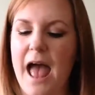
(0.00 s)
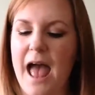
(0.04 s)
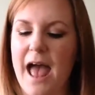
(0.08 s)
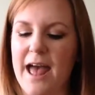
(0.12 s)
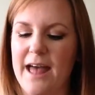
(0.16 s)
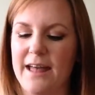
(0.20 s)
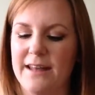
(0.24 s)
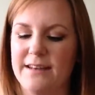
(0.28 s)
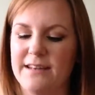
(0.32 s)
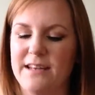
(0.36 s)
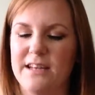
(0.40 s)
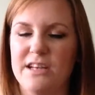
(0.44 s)

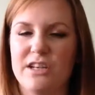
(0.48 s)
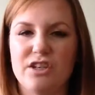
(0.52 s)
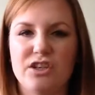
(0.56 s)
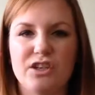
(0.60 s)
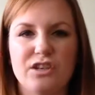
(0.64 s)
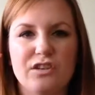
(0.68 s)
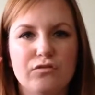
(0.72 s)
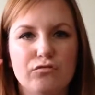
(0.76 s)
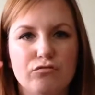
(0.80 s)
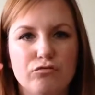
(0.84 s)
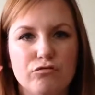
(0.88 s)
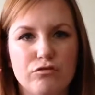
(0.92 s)
And it's
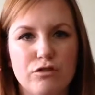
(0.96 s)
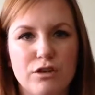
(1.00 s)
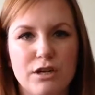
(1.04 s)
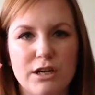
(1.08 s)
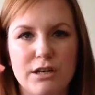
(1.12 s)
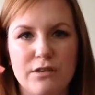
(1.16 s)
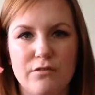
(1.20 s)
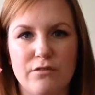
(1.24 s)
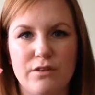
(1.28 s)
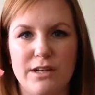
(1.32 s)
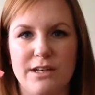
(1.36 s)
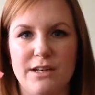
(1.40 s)
just
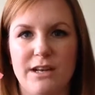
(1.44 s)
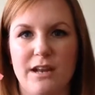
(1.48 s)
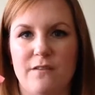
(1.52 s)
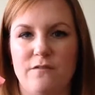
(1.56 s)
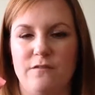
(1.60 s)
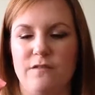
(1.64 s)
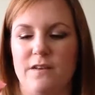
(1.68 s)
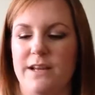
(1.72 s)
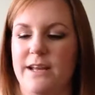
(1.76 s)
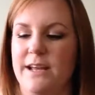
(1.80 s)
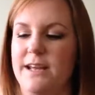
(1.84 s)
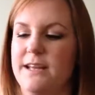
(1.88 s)
really
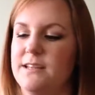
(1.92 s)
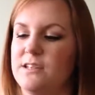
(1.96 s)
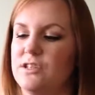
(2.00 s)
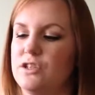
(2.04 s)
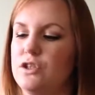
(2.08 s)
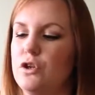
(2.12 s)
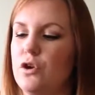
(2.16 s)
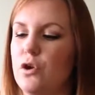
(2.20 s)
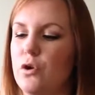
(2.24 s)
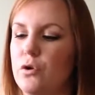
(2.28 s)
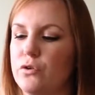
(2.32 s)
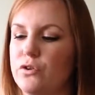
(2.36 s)
lovely. It's
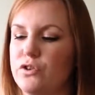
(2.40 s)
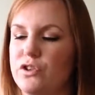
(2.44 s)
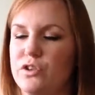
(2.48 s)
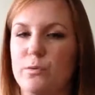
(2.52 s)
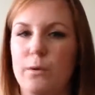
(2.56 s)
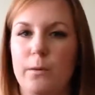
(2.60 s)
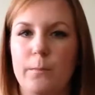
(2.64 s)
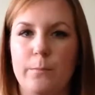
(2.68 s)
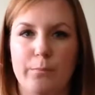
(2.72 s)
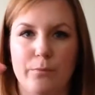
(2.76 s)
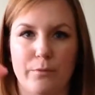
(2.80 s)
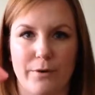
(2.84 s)
not
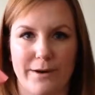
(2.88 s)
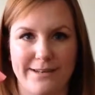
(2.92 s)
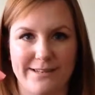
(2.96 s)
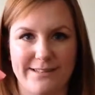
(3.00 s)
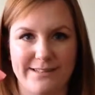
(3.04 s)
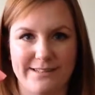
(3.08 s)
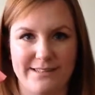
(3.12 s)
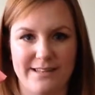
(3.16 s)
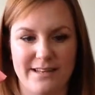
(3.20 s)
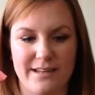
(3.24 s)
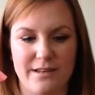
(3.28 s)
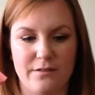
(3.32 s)
too
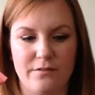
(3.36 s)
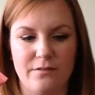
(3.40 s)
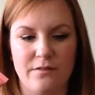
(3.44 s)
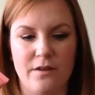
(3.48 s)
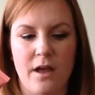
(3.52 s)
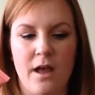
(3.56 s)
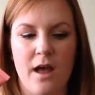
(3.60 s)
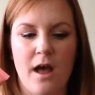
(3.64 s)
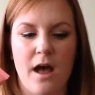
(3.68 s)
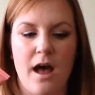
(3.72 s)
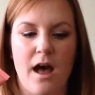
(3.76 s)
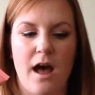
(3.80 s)
abrasive
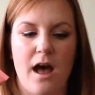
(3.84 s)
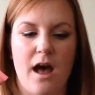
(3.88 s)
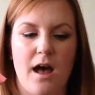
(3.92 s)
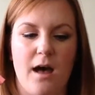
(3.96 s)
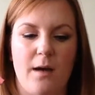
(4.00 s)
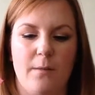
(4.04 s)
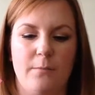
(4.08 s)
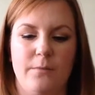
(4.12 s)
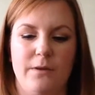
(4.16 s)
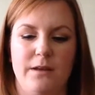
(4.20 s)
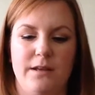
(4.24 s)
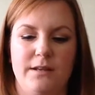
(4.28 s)

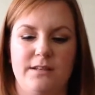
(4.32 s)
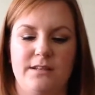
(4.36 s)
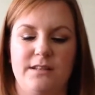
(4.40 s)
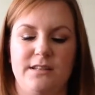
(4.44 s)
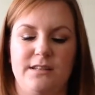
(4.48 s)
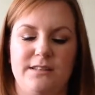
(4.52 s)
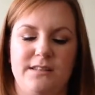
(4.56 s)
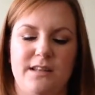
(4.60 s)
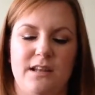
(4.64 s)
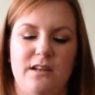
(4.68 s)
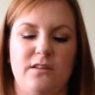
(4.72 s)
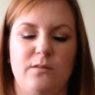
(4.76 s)
to
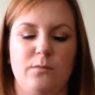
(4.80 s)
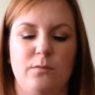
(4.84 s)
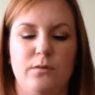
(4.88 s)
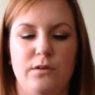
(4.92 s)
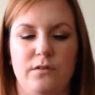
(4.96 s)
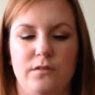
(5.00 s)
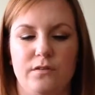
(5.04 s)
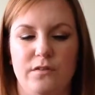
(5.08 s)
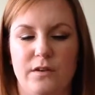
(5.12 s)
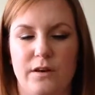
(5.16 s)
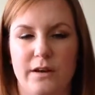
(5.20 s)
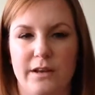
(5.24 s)
the sense where
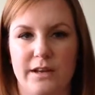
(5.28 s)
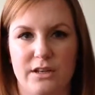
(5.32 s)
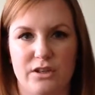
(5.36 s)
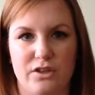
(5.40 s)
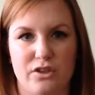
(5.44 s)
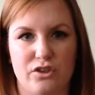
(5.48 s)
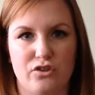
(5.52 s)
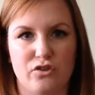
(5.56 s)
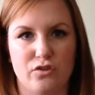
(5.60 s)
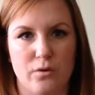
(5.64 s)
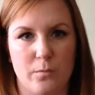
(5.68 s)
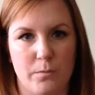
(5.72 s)
you feel like it's
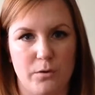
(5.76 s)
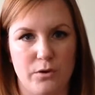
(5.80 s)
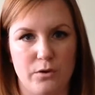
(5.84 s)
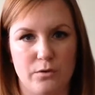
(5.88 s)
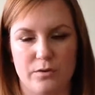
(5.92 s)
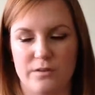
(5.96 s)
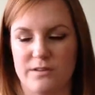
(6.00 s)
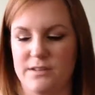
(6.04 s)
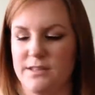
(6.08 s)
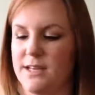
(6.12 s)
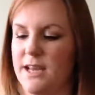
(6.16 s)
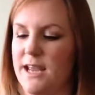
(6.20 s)
stripping
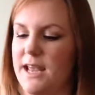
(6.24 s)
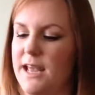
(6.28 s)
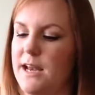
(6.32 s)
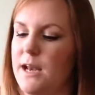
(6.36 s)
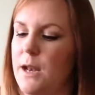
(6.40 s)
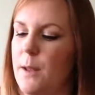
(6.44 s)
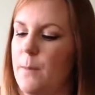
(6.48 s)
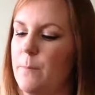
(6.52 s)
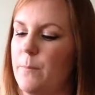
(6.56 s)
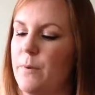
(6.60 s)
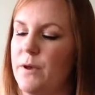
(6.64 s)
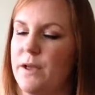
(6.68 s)
your
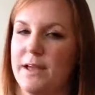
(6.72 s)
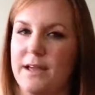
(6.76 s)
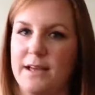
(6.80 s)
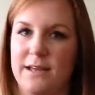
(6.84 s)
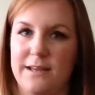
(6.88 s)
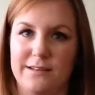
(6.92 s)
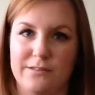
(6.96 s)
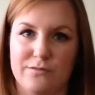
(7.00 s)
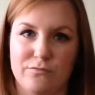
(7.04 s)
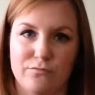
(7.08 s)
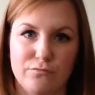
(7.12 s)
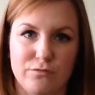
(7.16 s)
skin, but it
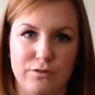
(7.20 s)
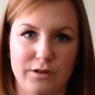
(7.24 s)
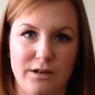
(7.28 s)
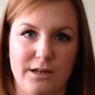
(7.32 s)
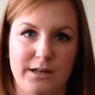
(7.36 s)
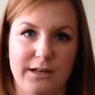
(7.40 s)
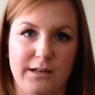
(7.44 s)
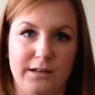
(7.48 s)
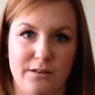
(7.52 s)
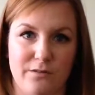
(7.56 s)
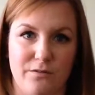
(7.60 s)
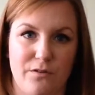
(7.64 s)
is
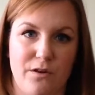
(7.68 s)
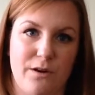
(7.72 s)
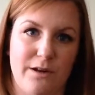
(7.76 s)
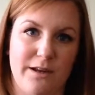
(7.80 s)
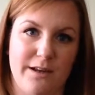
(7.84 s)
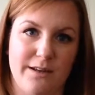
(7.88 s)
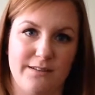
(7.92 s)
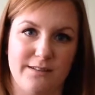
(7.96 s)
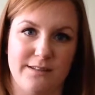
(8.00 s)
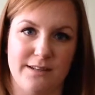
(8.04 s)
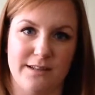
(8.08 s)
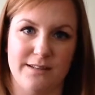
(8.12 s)
really
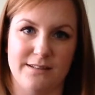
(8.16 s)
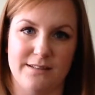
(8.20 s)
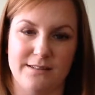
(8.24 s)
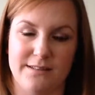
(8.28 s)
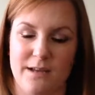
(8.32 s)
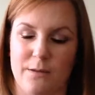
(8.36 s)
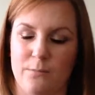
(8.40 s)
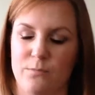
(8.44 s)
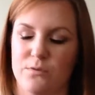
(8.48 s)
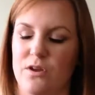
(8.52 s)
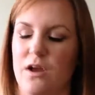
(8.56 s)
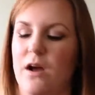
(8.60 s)
exfoliating at the
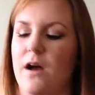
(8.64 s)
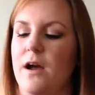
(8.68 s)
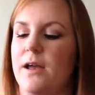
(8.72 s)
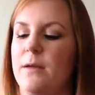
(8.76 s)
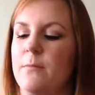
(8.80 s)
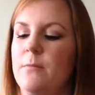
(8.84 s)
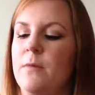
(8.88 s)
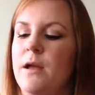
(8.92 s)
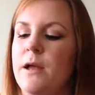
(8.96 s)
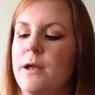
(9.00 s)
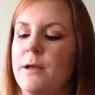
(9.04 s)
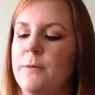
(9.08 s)
same
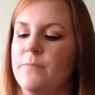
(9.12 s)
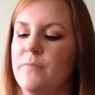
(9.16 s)
time.